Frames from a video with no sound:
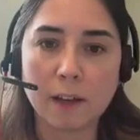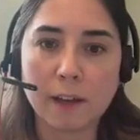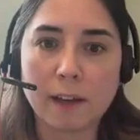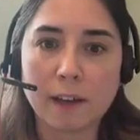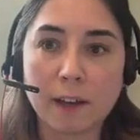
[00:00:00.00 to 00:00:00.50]

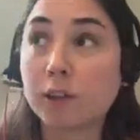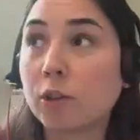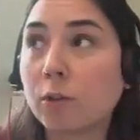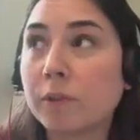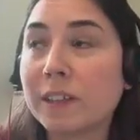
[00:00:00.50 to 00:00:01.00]
I
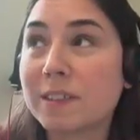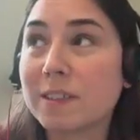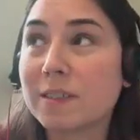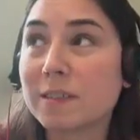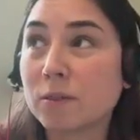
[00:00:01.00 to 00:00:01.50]
don't know,
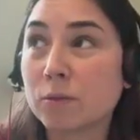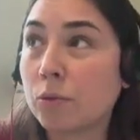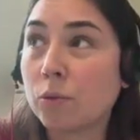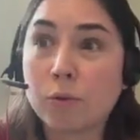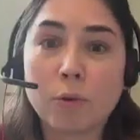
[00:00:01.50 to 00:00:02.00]
that's,
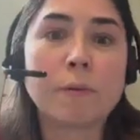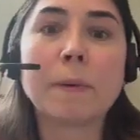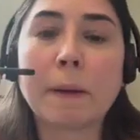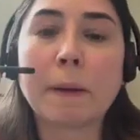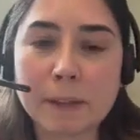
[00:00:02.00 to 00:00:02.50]

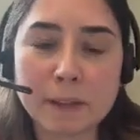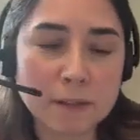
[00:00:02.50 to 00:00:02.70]
or I mean,